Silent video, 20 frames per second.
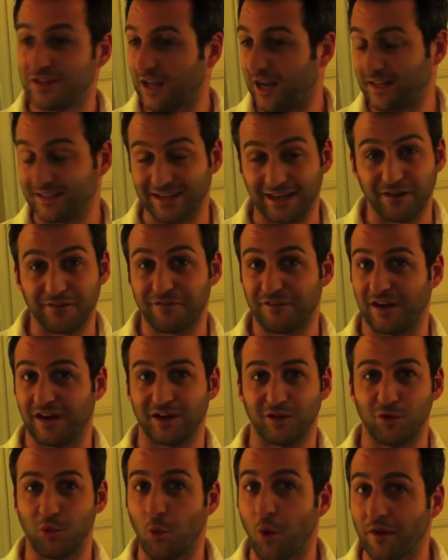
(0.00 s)

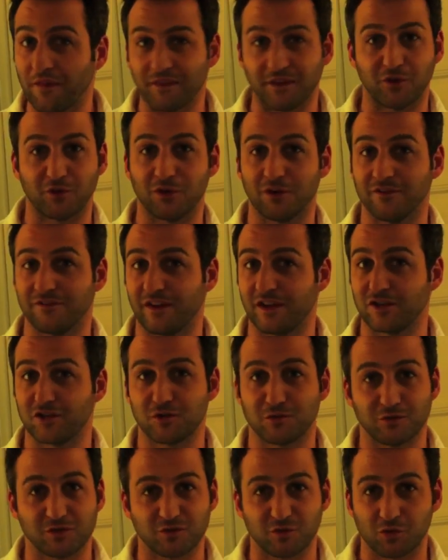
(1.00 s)
Identifying what the grilled
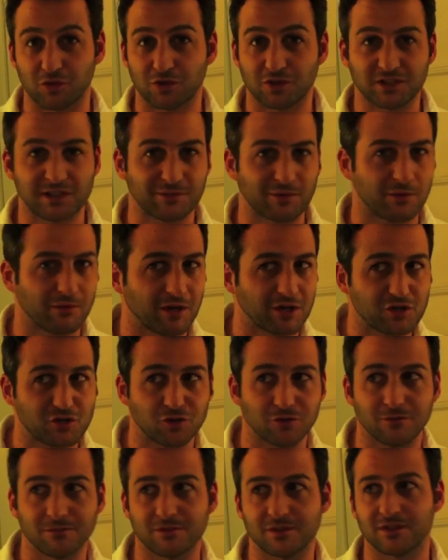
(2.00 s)
vegetables were. Some were
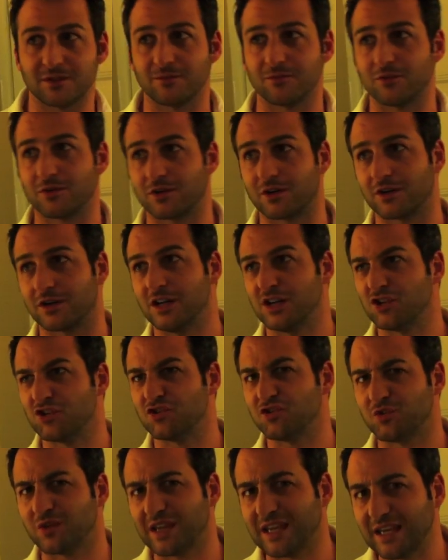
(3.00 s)
mushrooms, some were
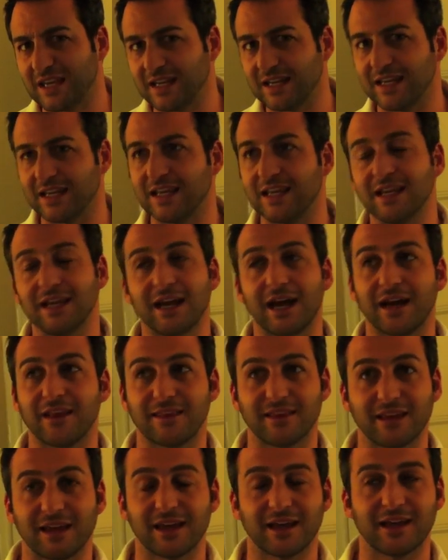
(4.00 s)
zucchini, I
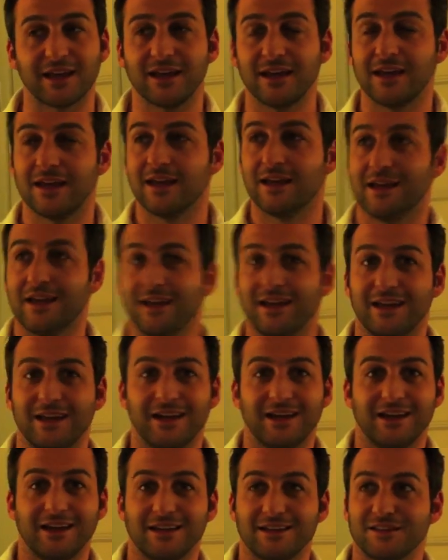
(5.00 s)
think.
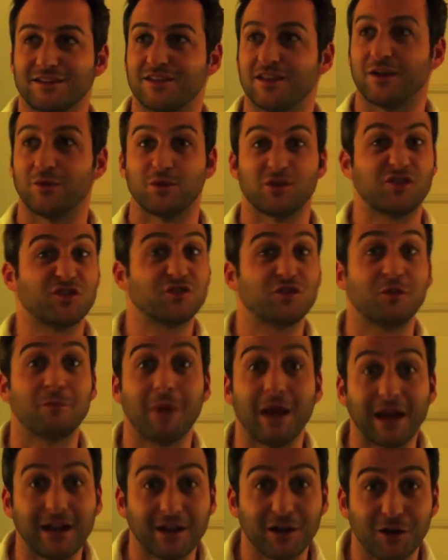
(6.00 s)
There was
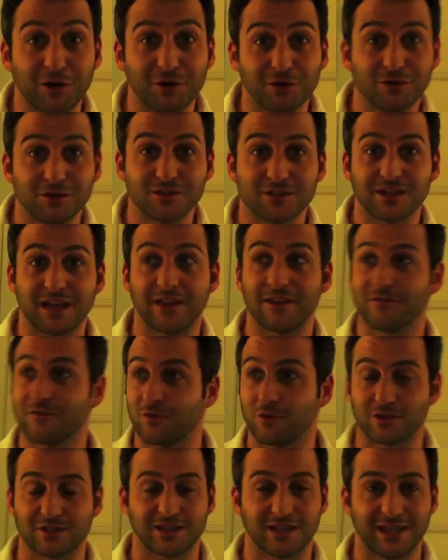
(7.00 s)
tomatoes, and of
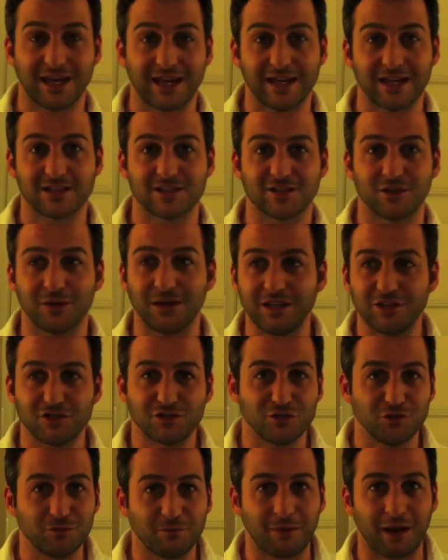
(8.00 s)
course lettuce. So
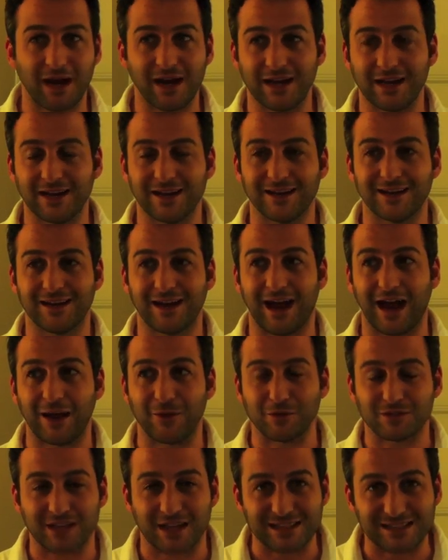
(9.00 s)
each new bite I
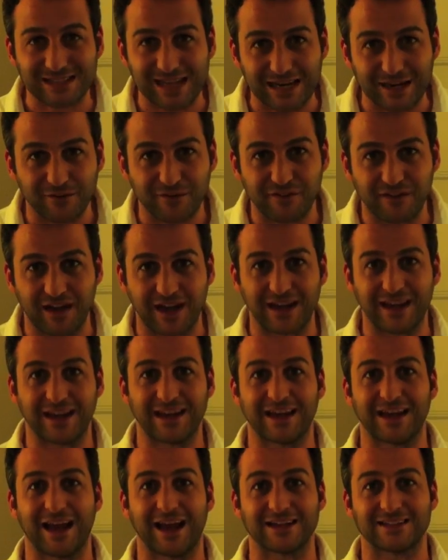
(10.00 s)
was
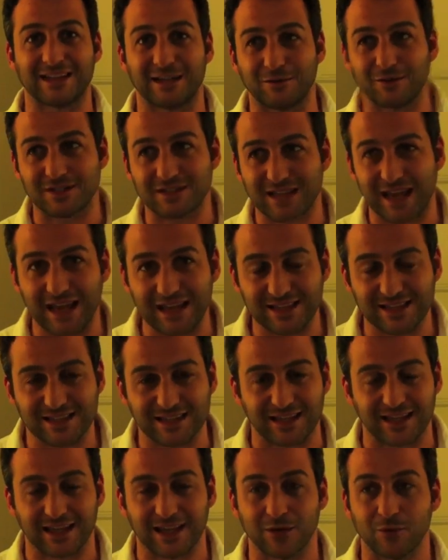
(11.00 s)
identifying as I was
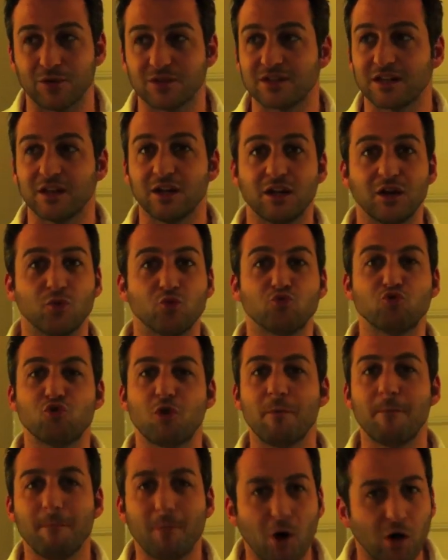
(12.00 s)
tasting. It was a
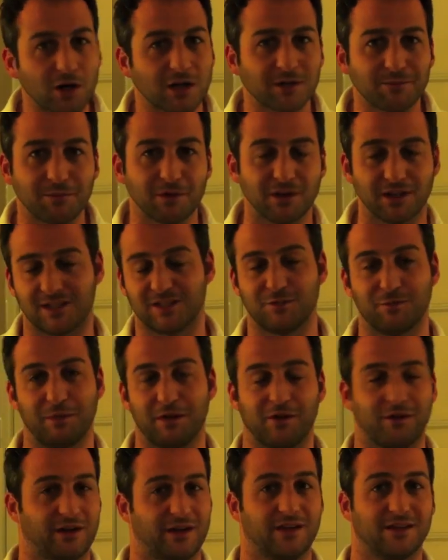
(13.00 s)
remarkable
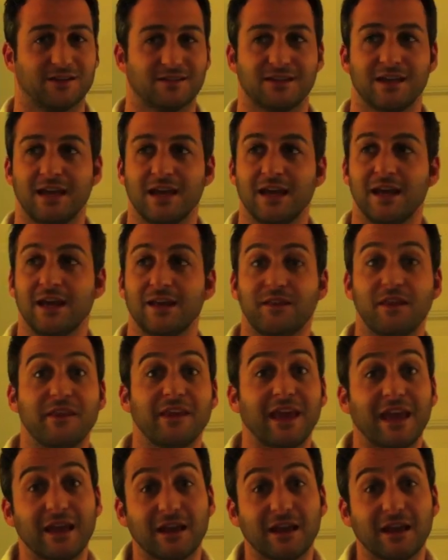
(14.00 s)
experience. Then